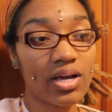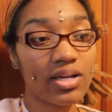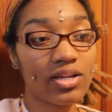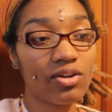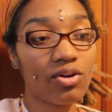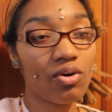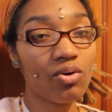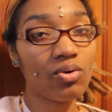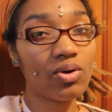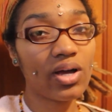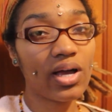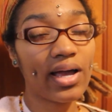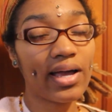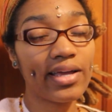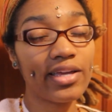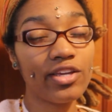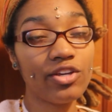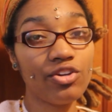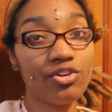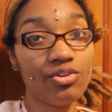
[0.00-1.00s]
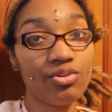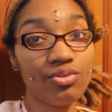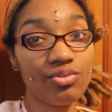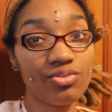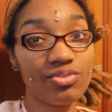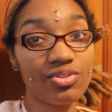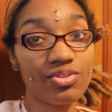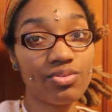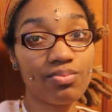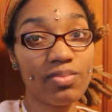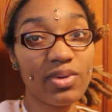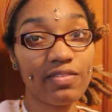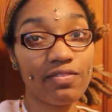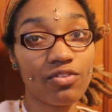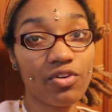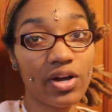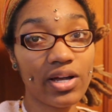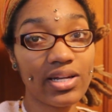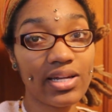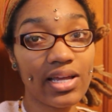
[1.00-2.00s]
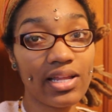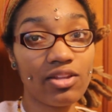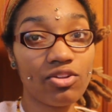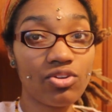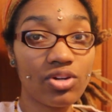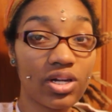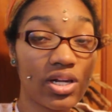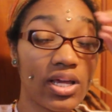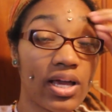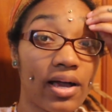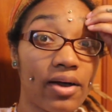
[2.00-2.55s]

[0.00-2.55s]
Before I diluted it,